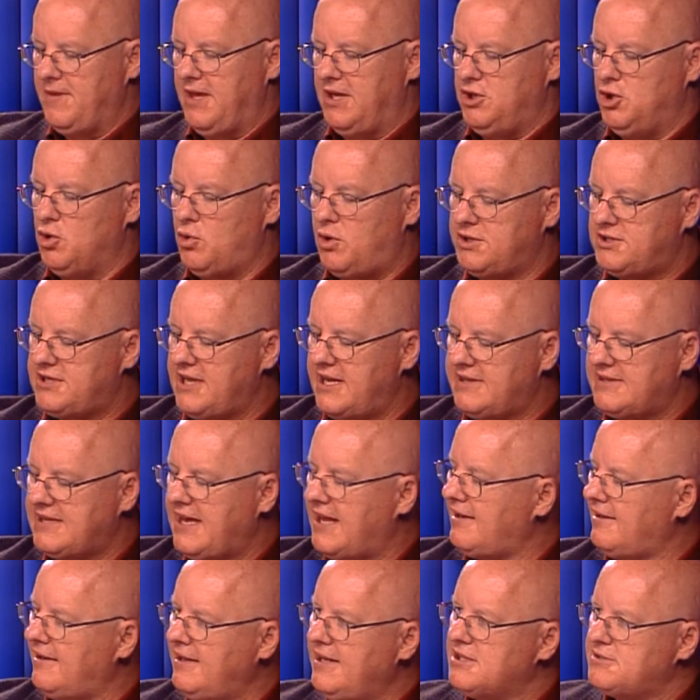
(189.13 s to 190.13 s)
You could take
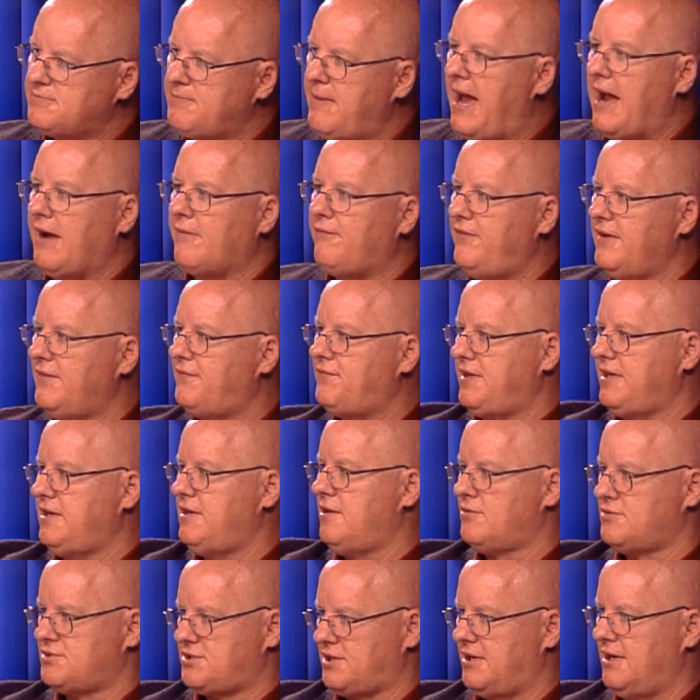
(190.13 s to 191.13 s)
that list back fifty
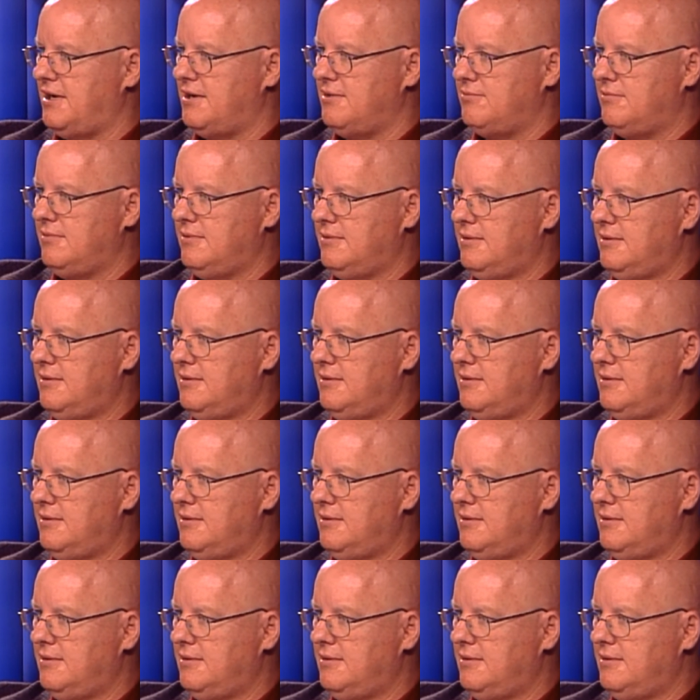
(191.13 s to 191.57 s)
years ago